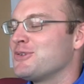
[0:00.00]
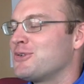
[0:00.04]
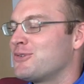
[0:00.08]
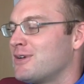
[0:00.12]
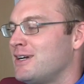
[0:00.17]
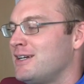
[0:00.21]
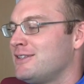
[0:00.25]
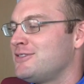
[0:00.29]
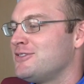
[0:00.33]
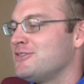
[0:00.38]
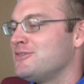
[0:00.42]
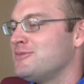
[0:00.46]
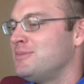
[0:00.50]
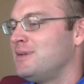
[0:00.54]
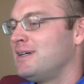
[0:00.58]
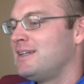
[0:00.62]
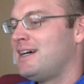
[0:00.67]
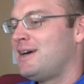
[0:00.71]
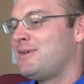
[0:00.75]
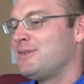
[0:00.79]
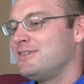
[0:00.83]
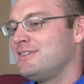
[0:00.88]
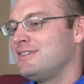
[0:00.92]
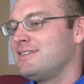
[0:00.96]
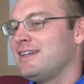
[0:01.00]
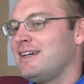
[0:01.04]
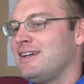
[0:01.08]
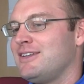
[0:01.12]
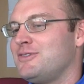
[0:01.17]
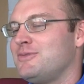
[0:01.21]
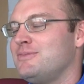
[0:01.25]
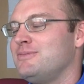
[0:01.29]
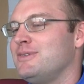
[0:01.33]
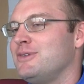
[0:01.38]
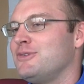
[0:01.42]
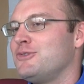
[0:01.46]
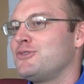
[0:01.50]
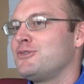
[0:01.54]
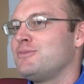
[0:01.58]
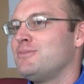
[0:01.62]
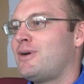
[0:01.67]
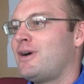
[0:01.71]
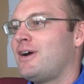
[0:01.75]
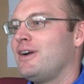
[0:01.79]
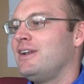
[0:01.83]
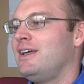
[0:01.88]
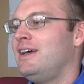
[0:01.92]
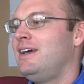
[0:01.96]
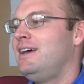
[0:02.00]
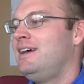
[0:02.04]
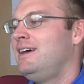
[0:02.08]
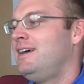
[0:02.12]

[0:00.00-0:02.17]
aggressive, but I would say it's smart.